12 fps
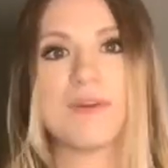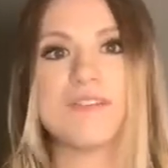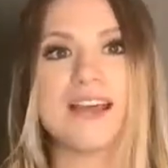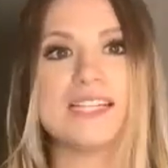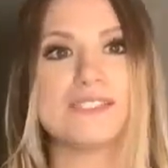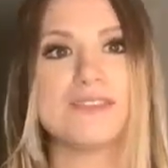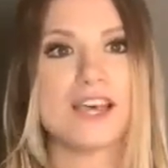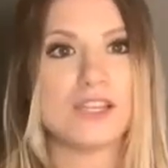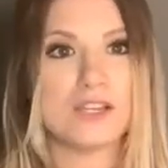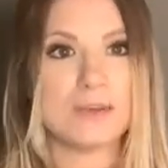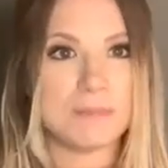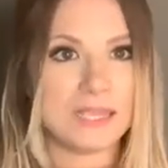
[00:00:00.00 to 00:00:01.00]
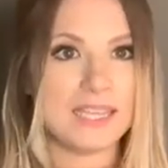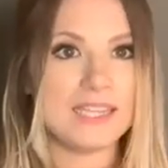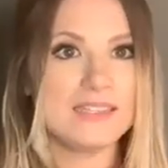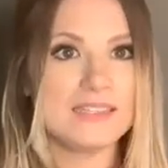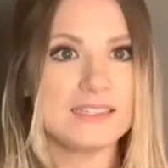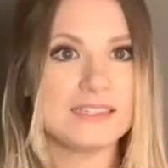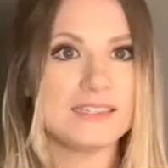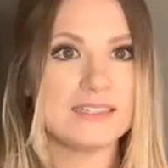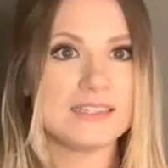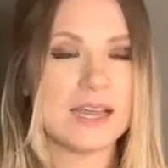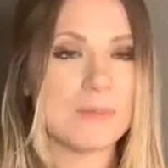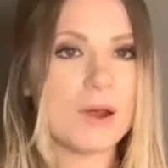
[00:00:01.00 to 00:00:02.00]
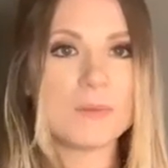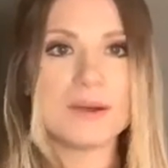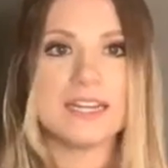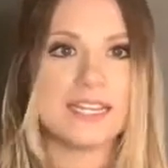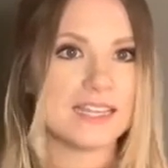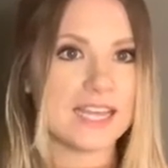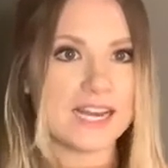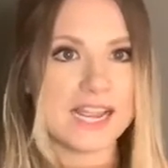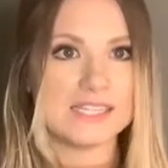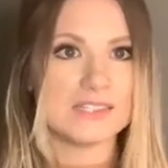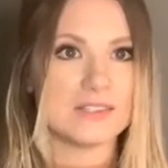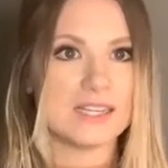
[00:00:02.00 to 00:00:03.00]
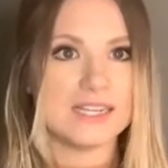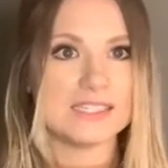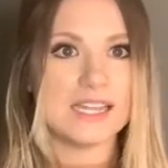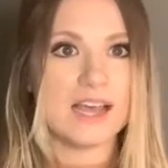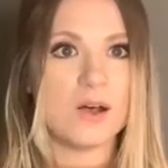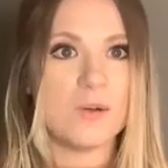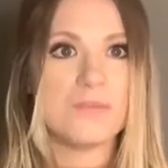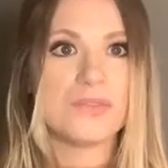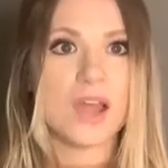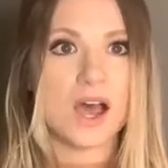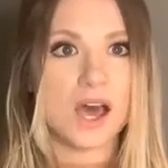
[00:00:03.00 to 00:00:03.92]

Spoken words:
Provides value to me. I'm already in that ideal clientele.